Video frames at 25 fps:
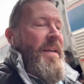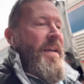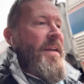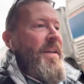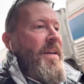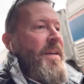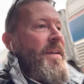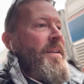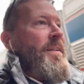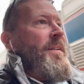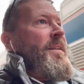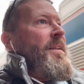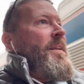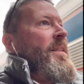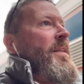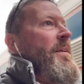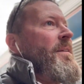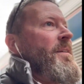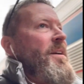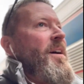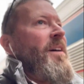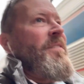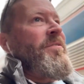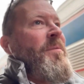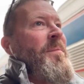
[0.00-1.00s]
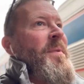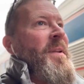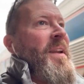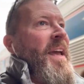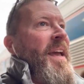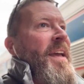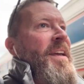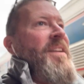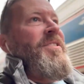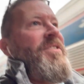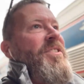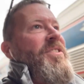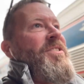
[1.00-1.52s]
in government
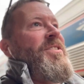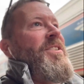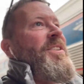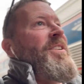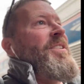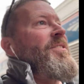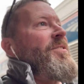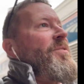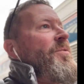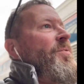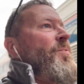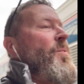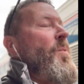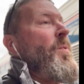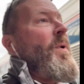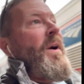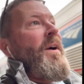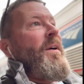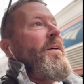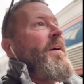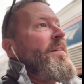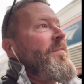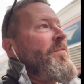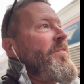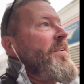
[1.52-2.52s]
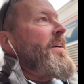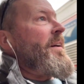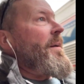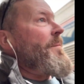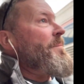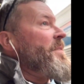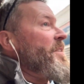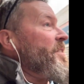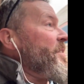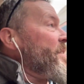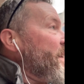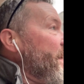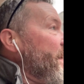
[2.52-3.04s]
agencies, wherever, I'm just